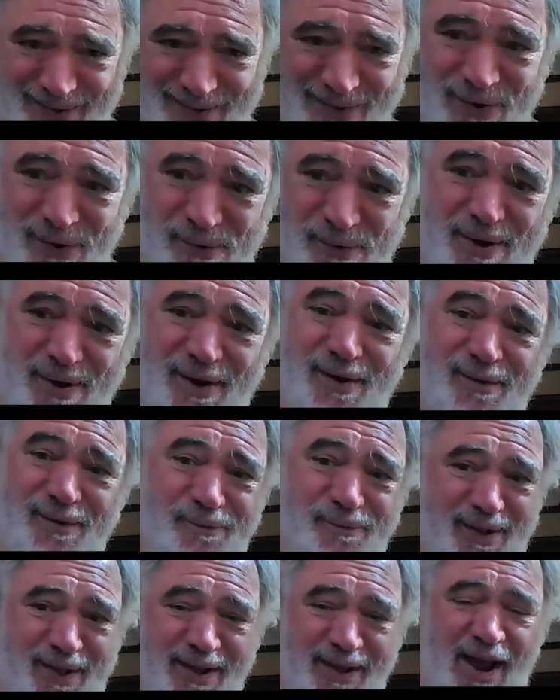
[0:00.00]
you know,
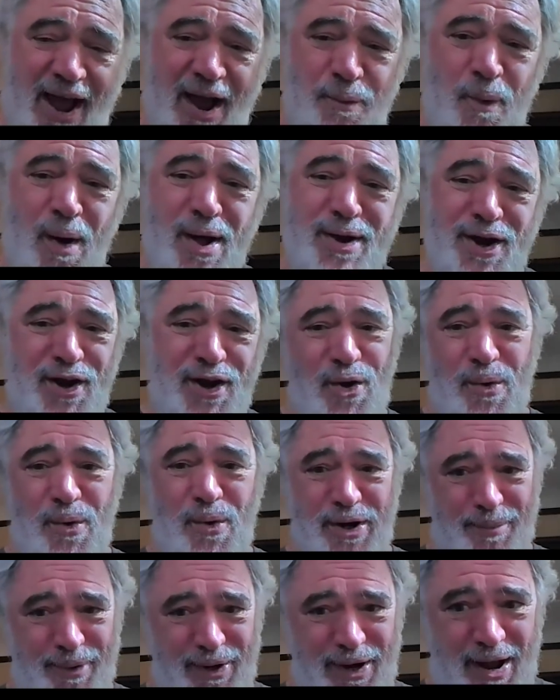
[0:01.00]
well, I, I want to know
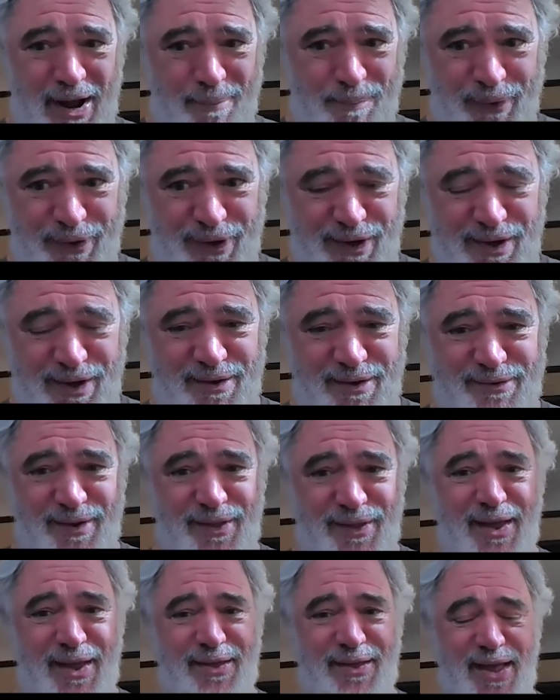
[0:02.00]
what a monopoly is,
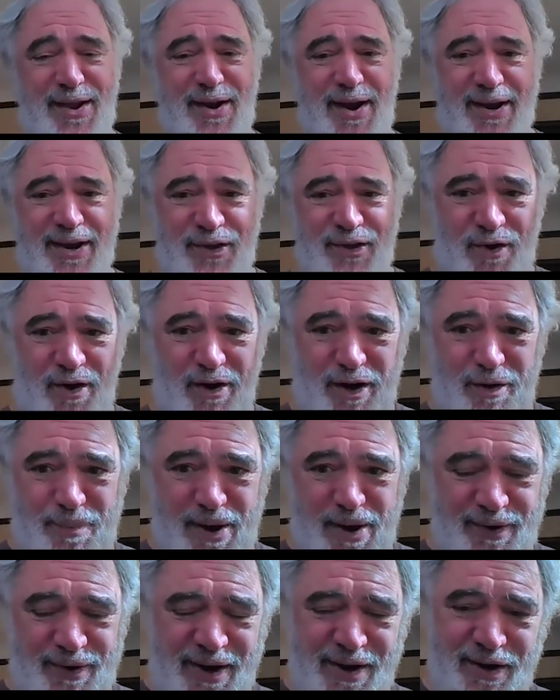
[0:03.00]
and then then I can talk
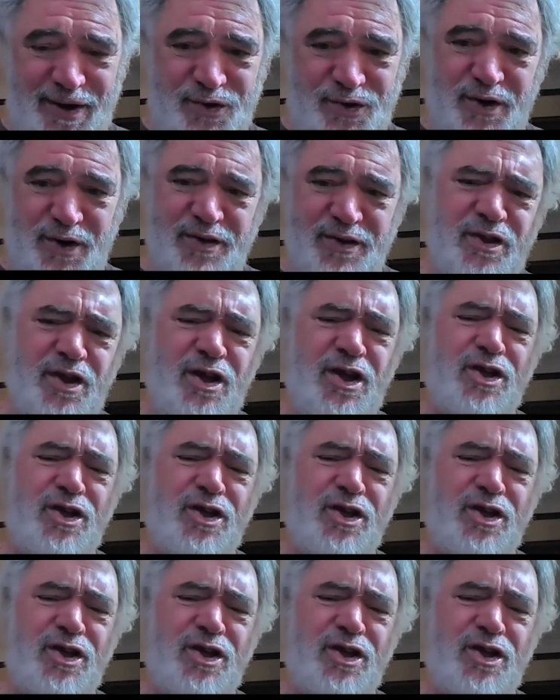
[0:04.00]
about antitrust.